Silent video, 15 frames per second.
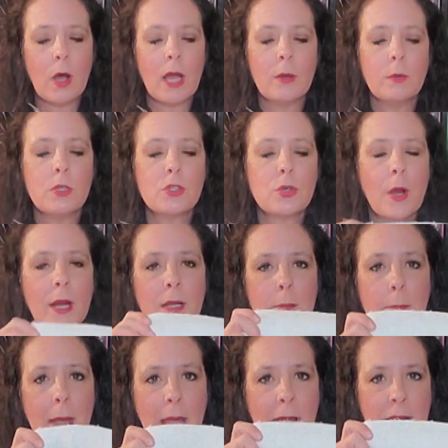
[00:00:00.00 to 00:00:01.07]
I would try to
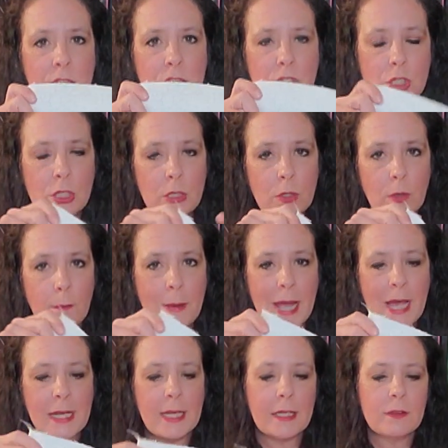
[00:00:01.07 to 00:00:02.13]
match your
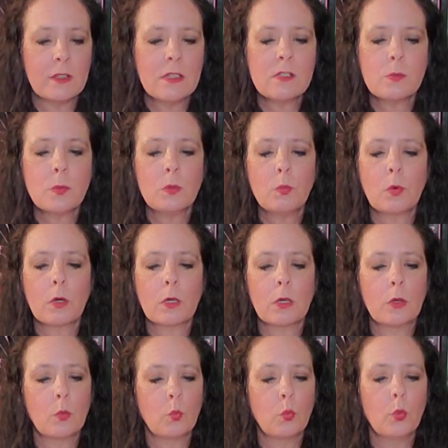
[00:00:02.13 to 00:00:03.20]
batting. This would work
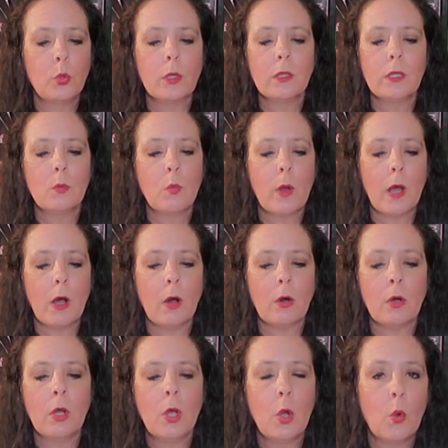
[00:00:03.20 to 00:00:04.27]
really
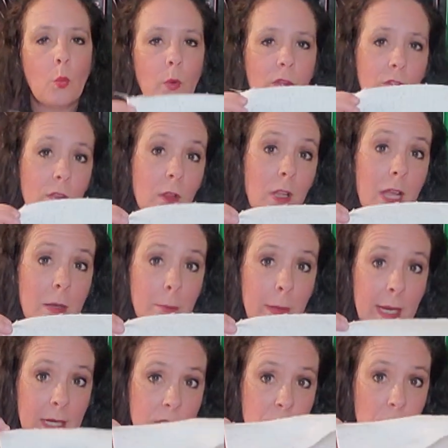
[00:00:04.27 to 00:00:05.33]
well with the light
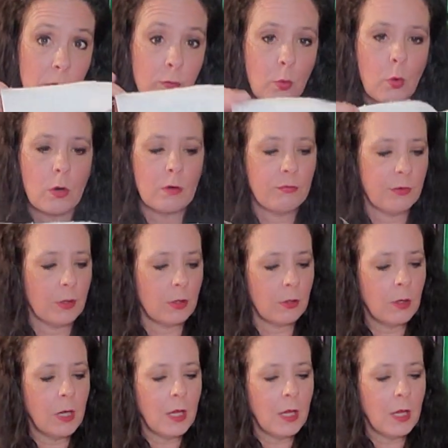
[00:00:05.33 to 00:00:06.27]
beige of Aurifil.